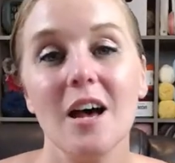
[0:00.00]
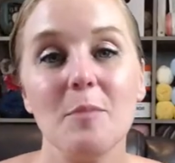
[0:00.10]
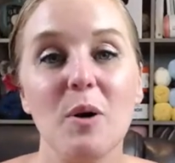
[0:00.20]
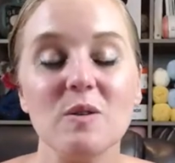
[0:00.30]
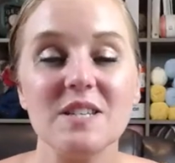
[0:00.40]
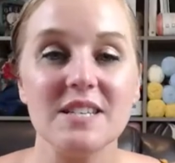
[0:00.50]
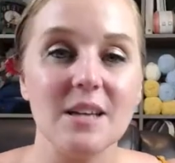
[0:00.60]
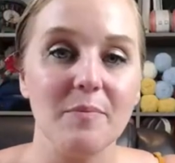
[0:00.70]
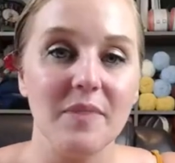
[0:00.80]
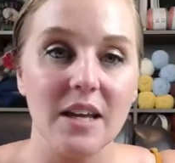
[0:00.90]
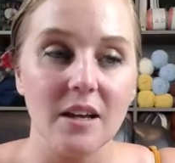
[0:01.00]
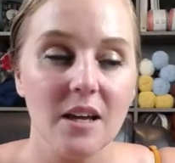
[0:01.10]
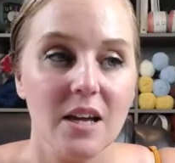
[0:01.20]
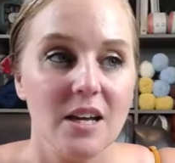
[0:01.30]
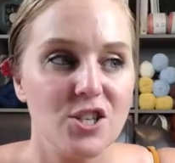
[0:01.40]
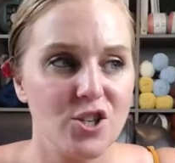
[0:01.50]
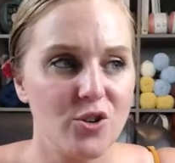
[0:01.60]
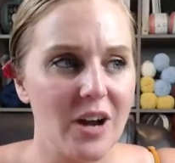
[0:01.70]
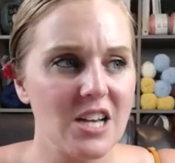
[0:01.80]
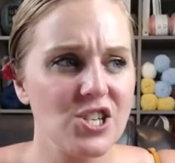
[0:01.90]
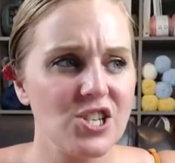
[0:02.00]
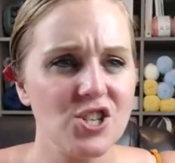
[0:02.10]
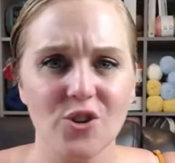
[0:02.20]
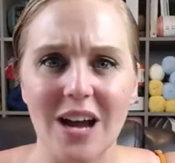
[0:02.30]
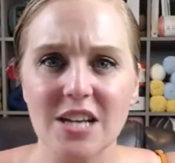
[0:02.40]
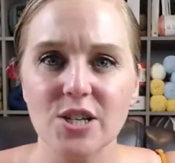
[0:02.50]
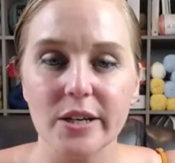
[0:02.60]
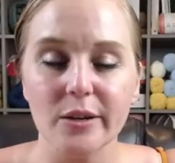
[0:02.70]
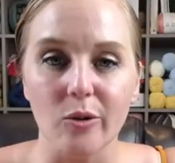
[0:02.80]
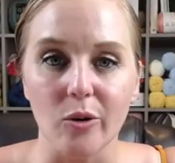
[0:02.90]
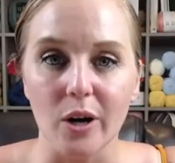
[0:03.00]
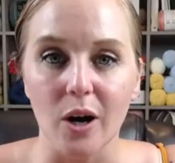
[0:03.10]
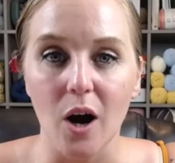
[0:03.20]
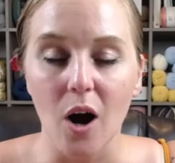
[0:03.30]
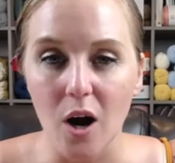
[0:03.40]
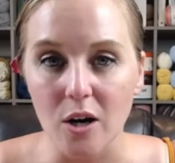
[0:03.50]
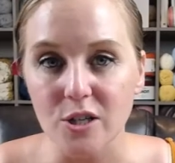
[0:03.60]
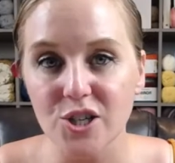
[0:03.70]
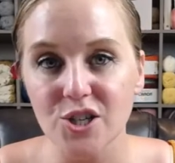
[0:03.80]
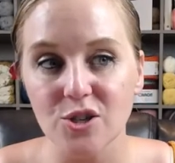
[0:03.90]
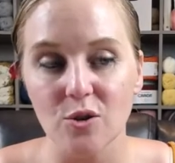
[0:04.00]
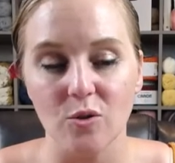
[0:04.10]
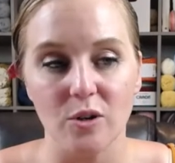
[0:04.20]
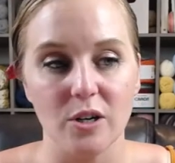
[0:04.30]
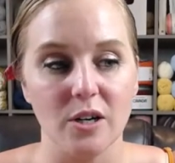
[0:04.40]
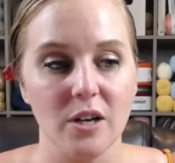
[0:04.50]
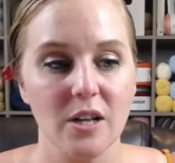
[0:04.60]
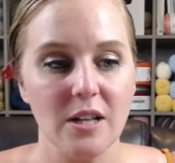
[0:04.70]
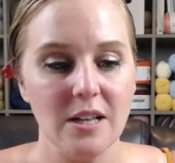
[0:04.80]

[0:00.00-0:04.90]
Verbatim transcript: opposed to something scratch scratchy or harsh or